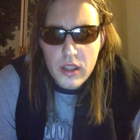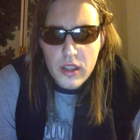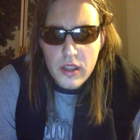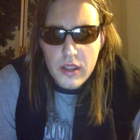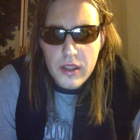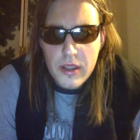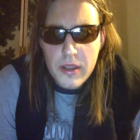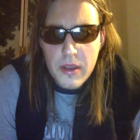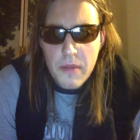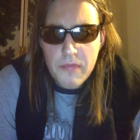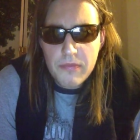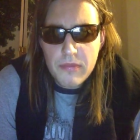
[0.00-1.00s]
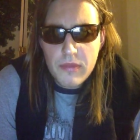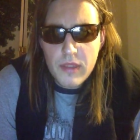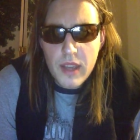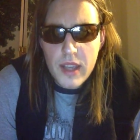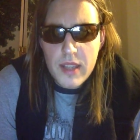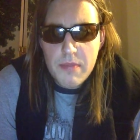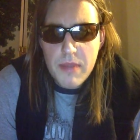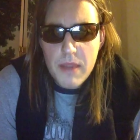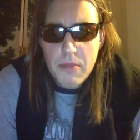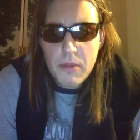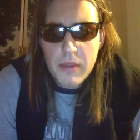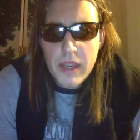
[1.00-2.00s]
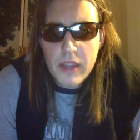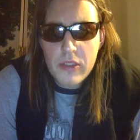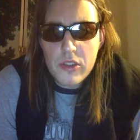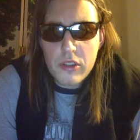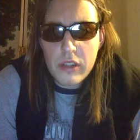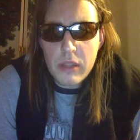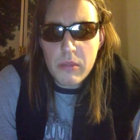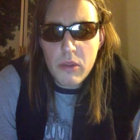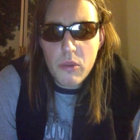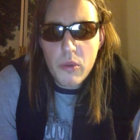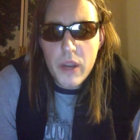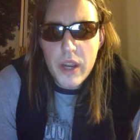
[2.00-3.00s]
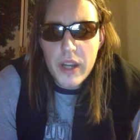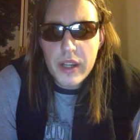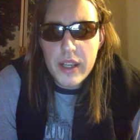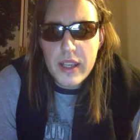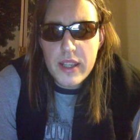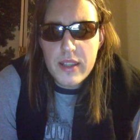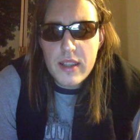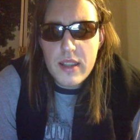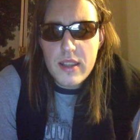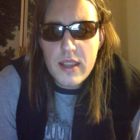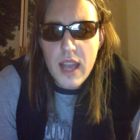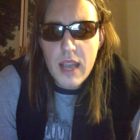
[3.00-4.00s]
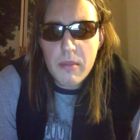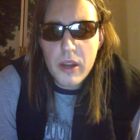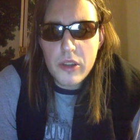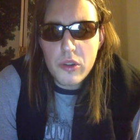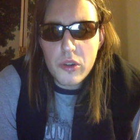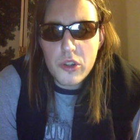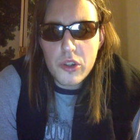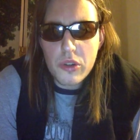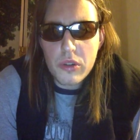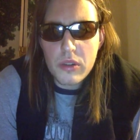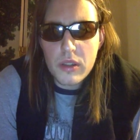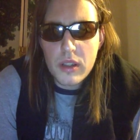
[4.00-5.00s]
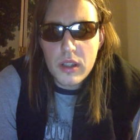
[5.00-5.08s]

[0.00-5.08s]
As people began to scream, where is Saiba Yochiro?